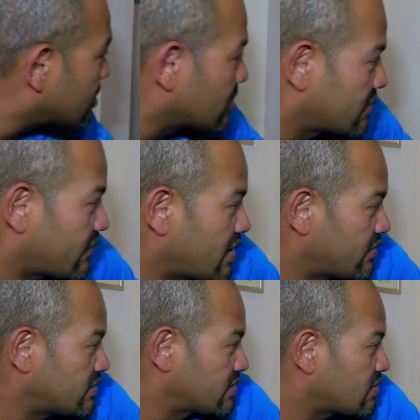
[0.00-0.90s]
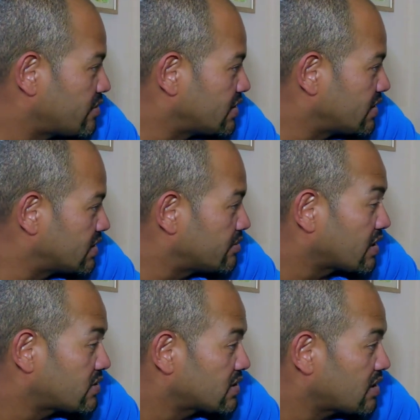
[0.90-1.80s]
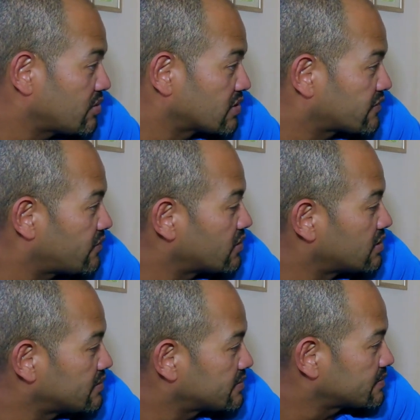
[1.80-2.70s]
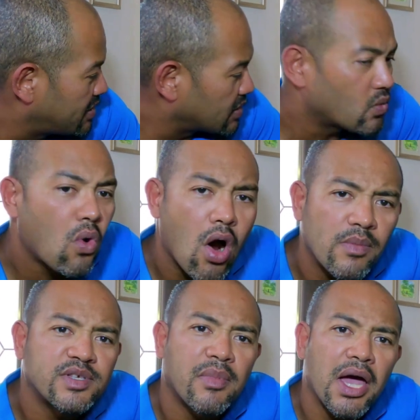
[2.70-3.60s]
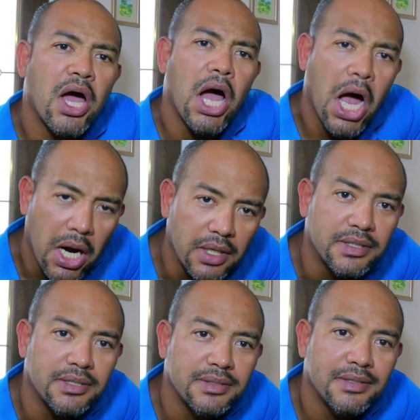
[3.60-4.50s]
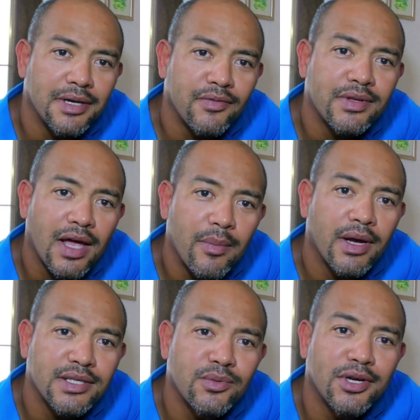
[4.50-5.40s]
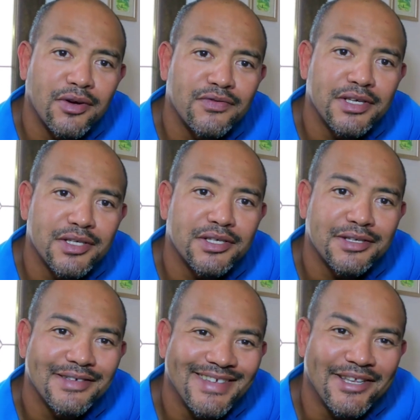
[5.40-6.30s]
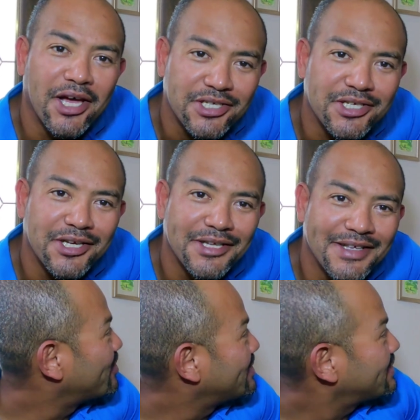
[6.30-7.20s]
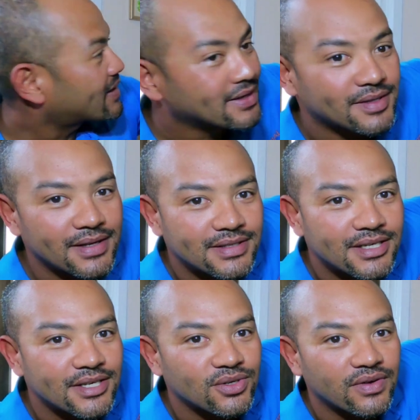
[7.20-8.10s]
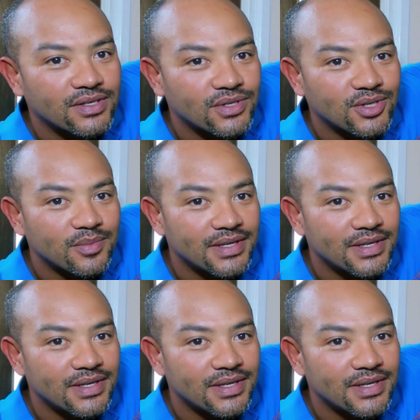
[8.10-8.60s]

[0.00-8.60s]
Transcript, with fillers: thousand five hundred coming in. The battery's almost full. It warms my heart every time I see one of these in action. You can see the changeover switch up